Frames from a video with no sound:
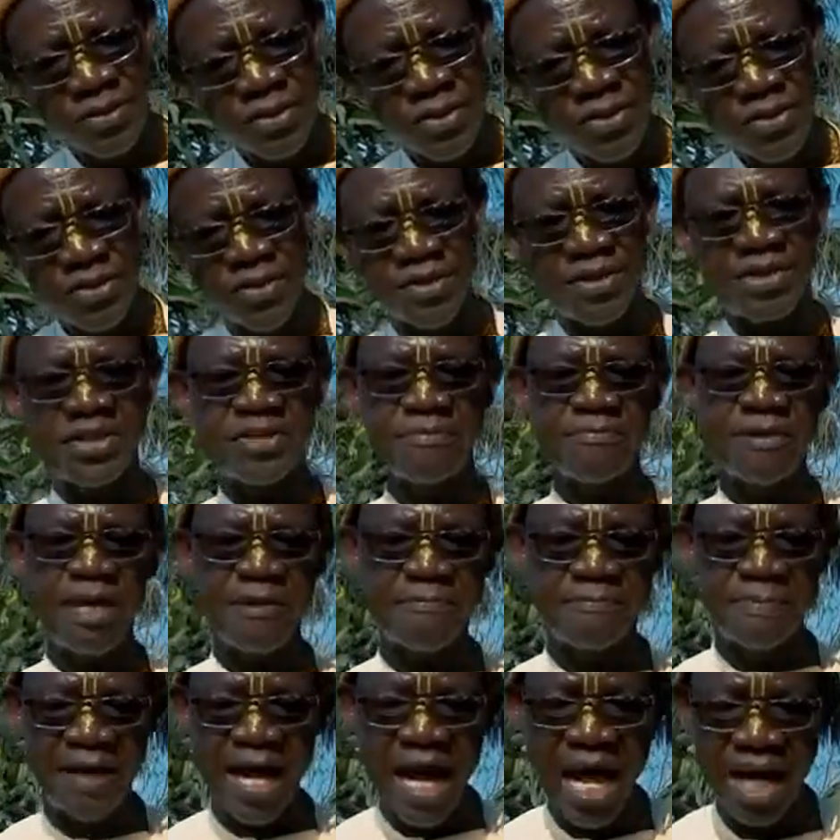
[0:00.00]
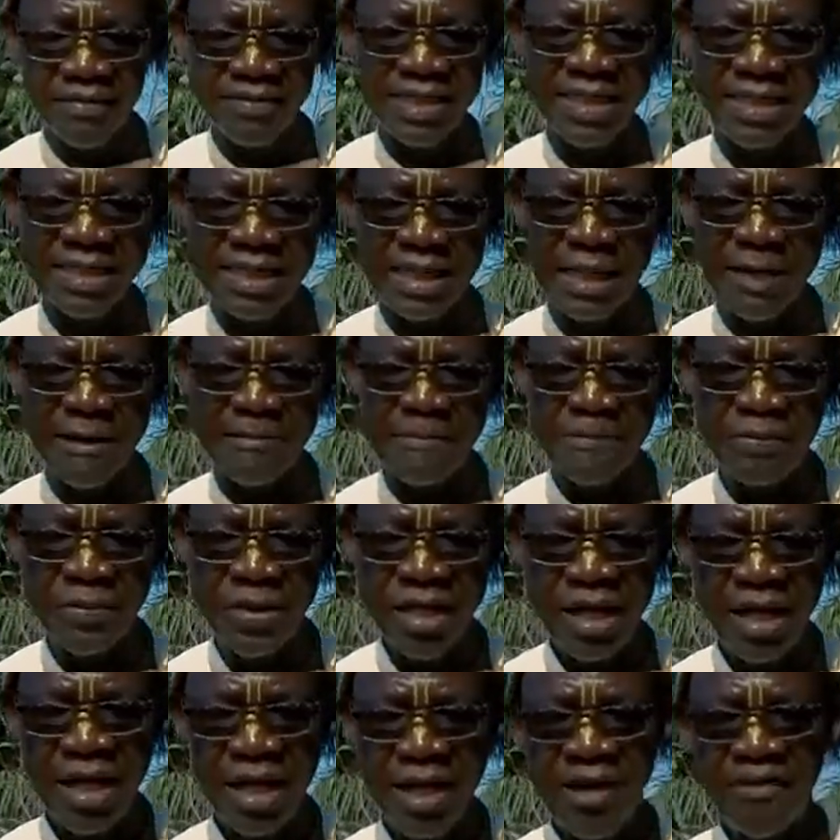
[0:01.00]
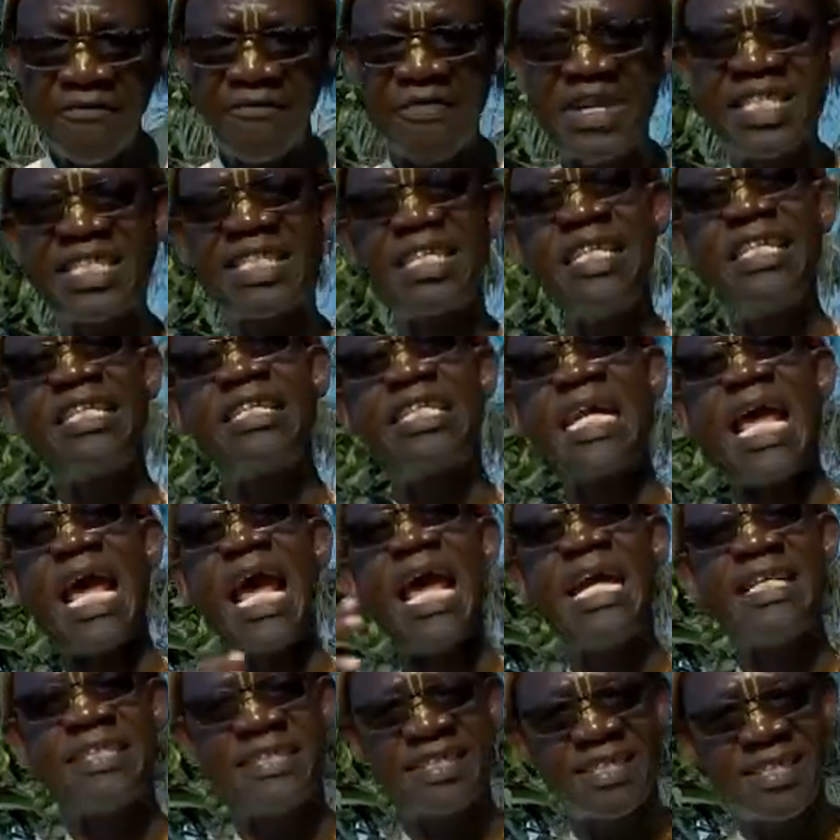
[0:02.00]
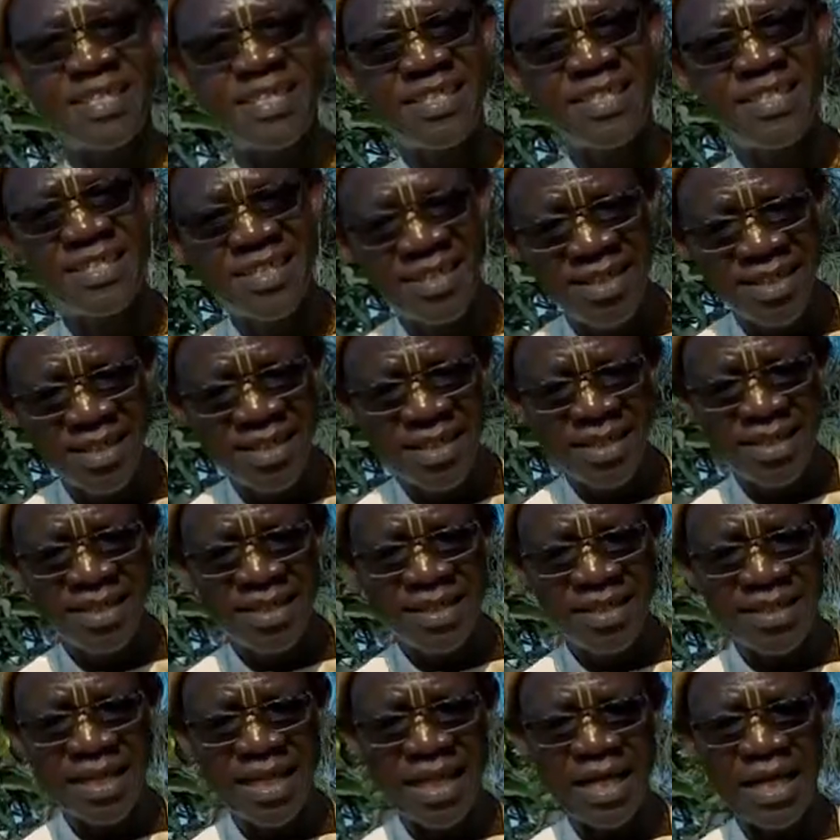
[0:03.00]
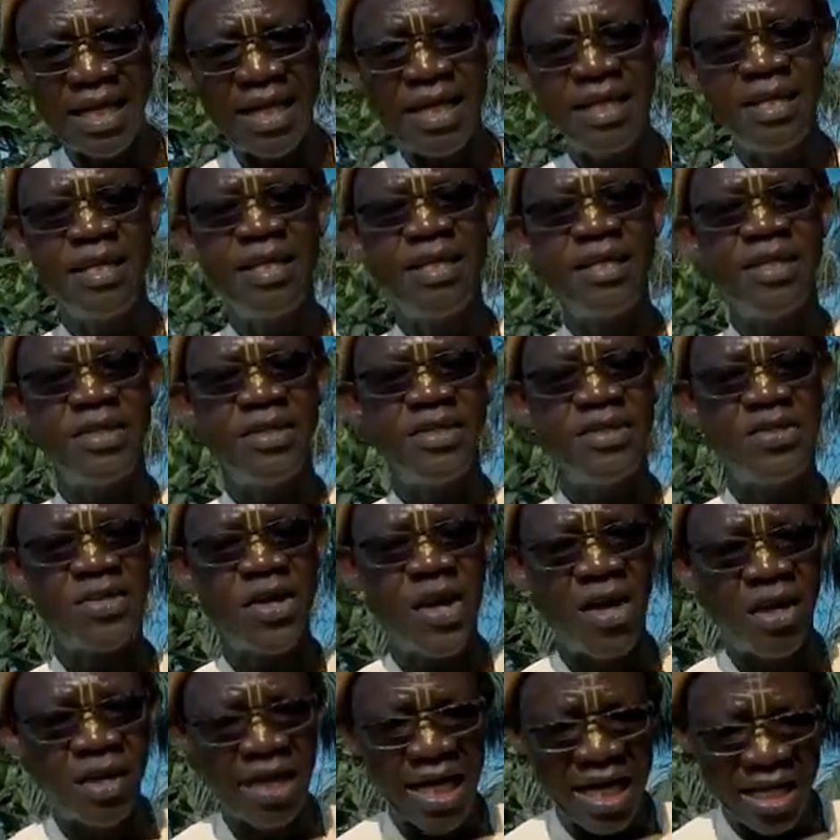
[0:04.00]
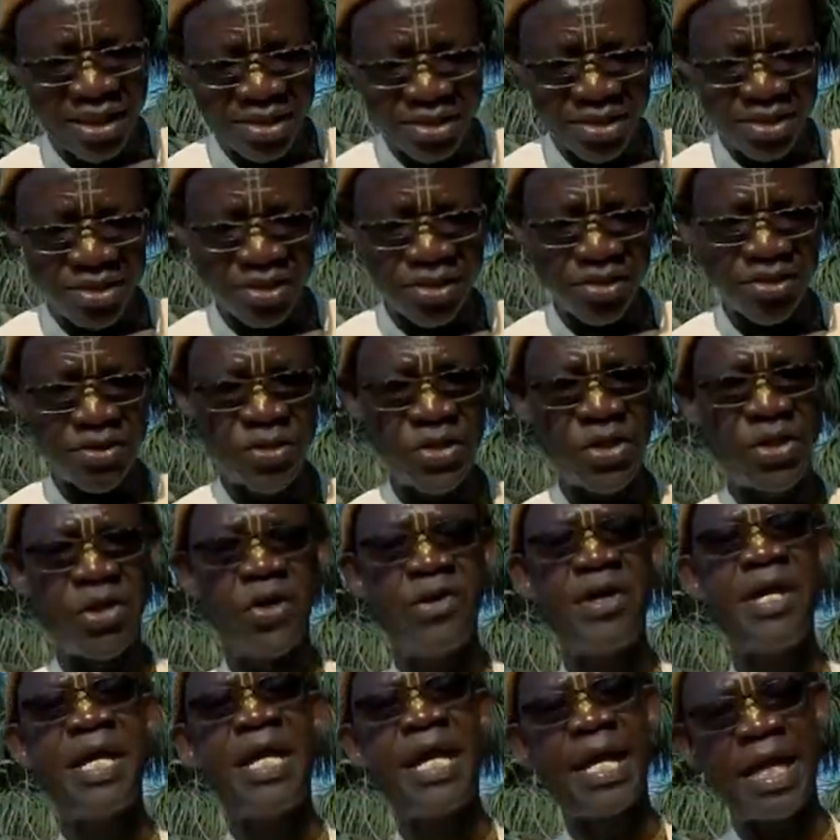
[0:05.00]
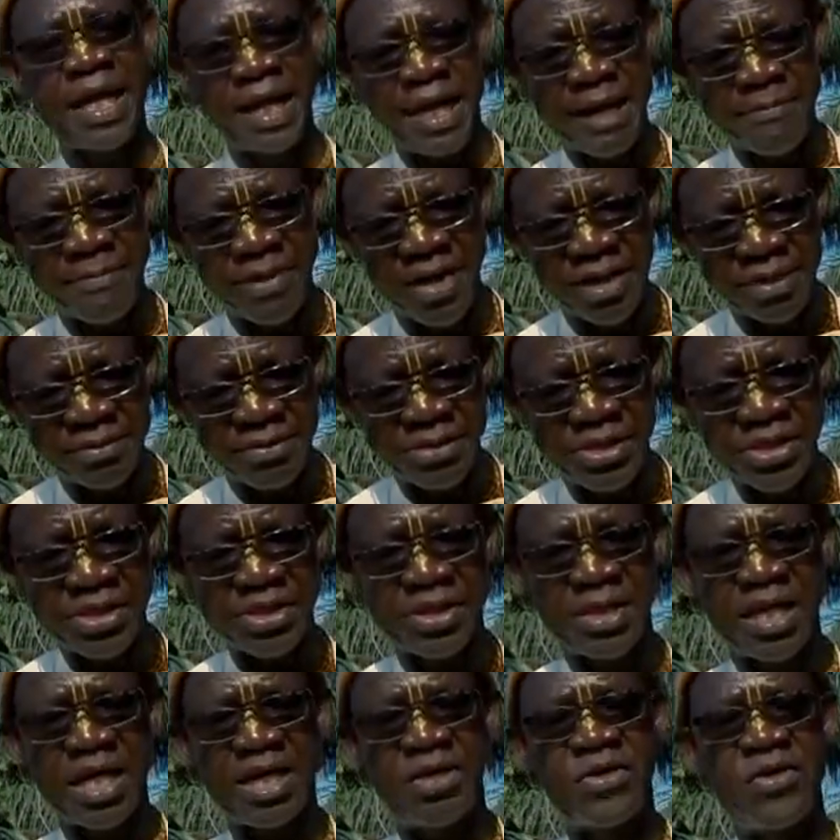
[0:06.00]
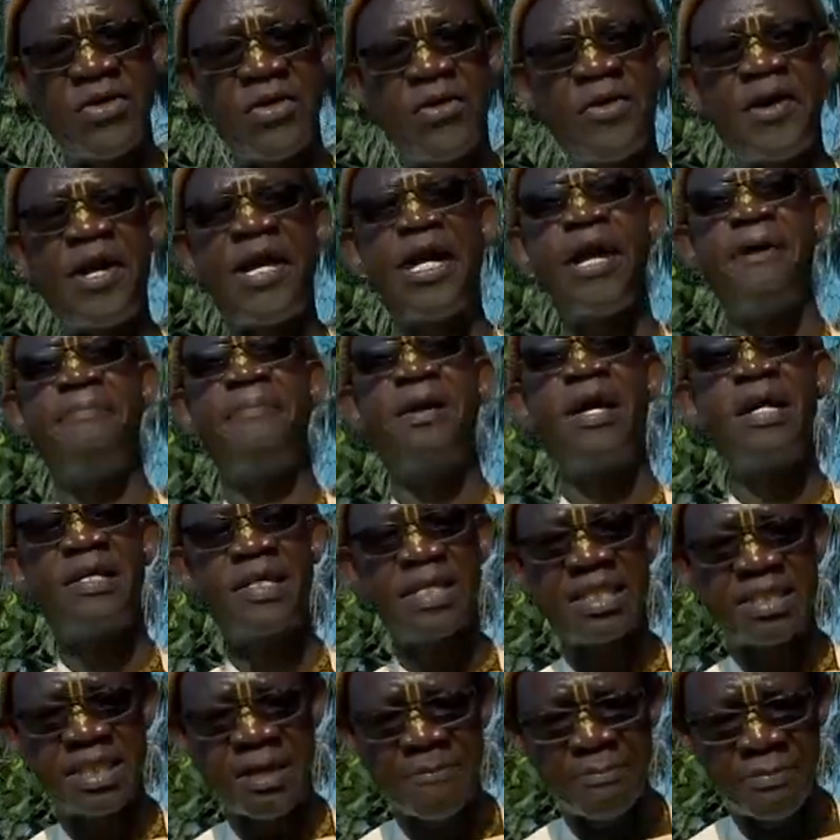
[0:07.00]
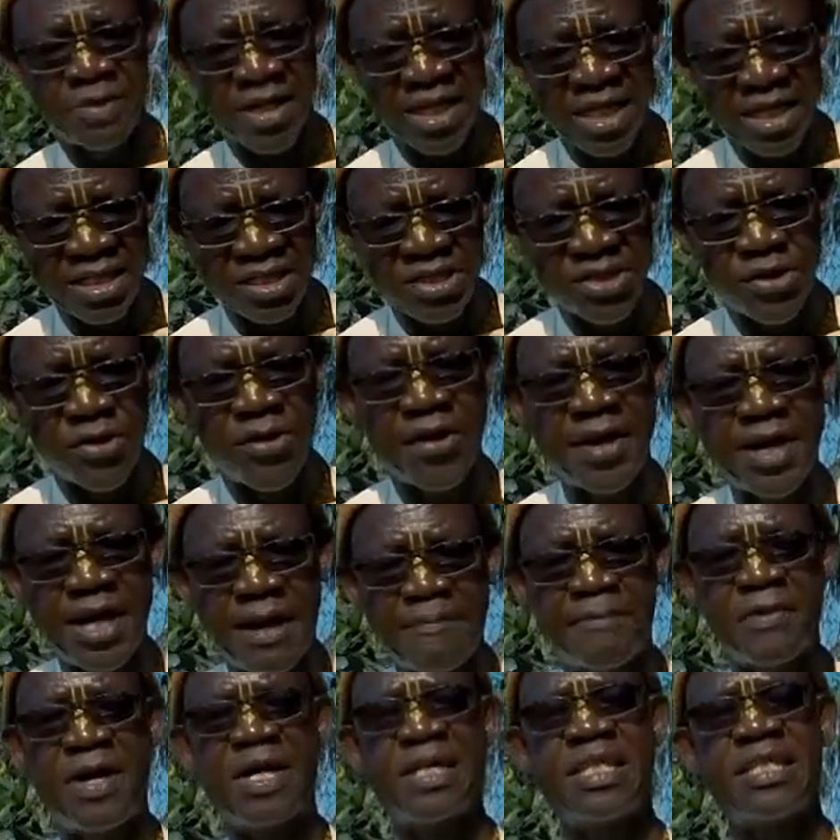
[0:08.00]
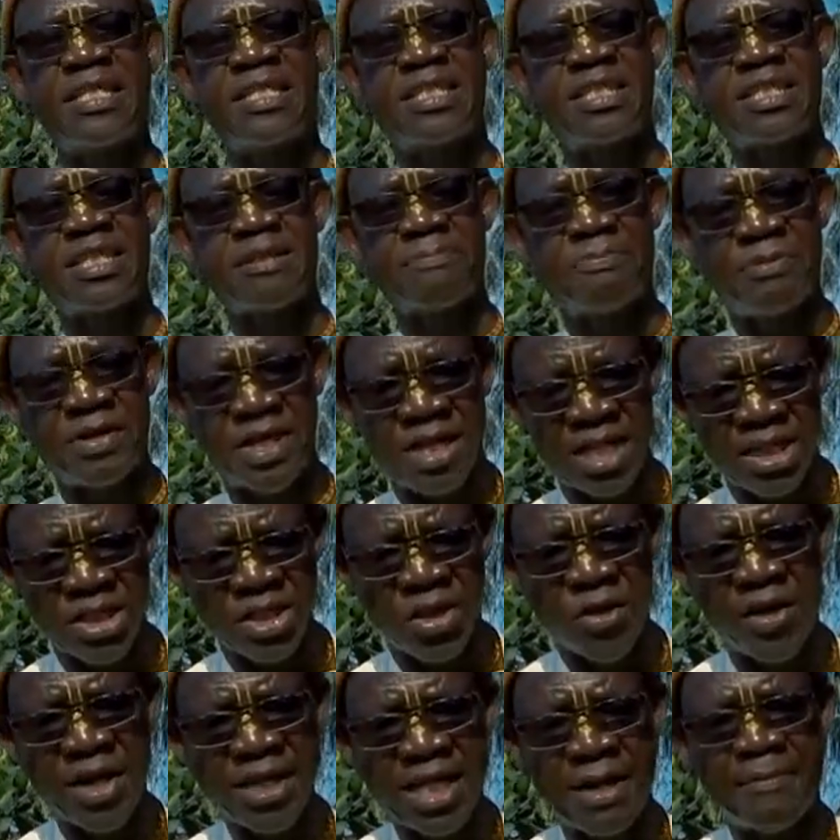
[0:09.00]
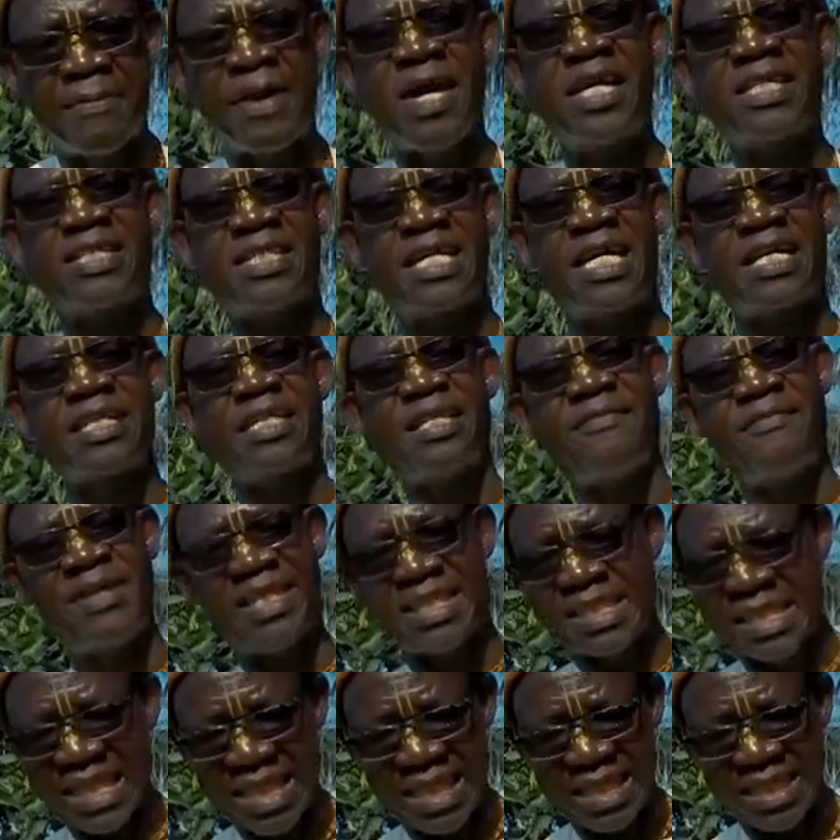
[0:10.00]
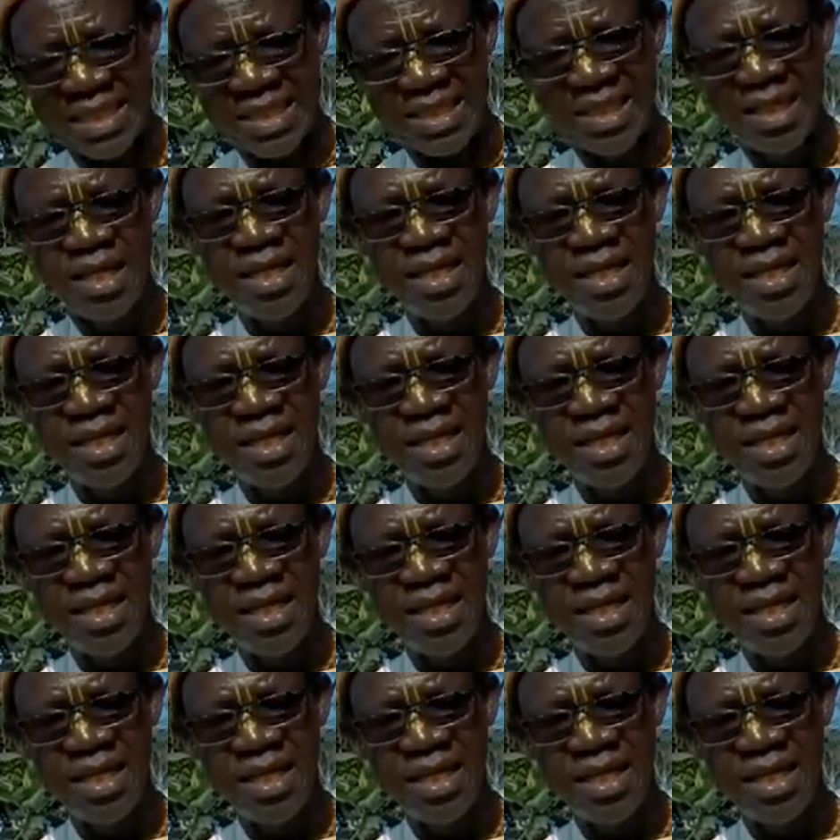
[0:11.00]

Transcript: So the Srimad Bhagavatam facilitates the knowledge, knowing about Krishna, knowing about his appearance, knowing about his disappearance, knowing about his activities.